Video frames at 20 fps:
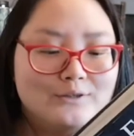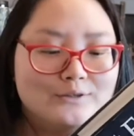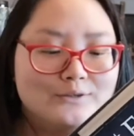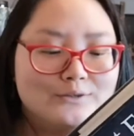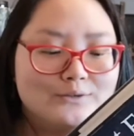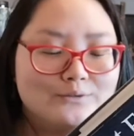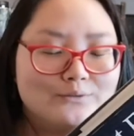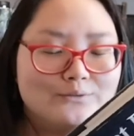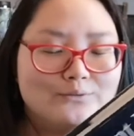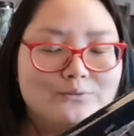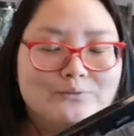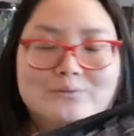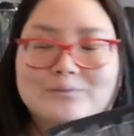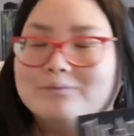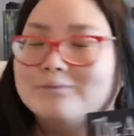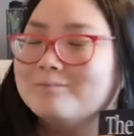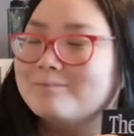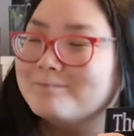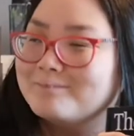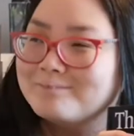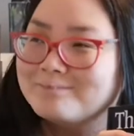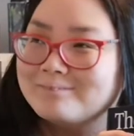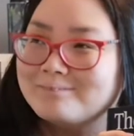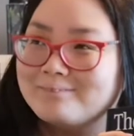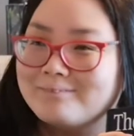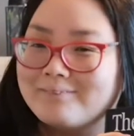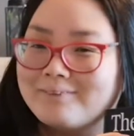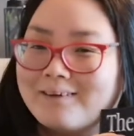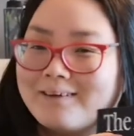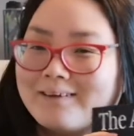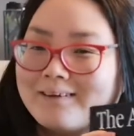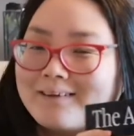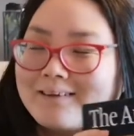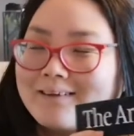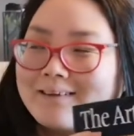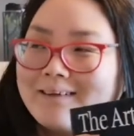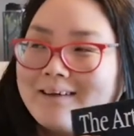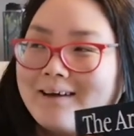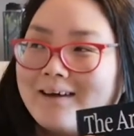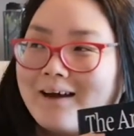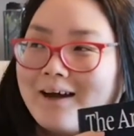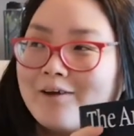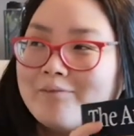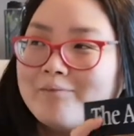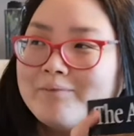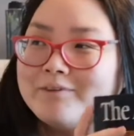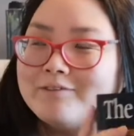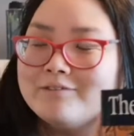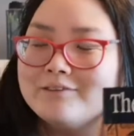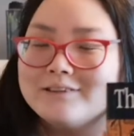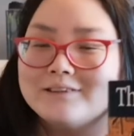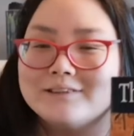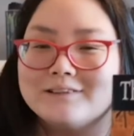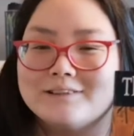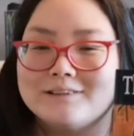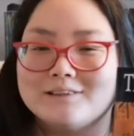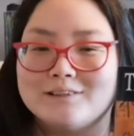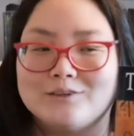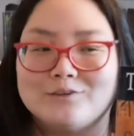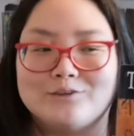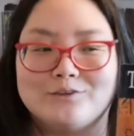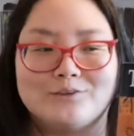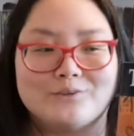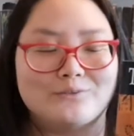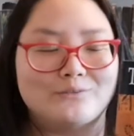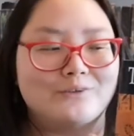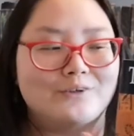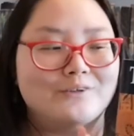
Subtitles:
So yeah, I'm interested to see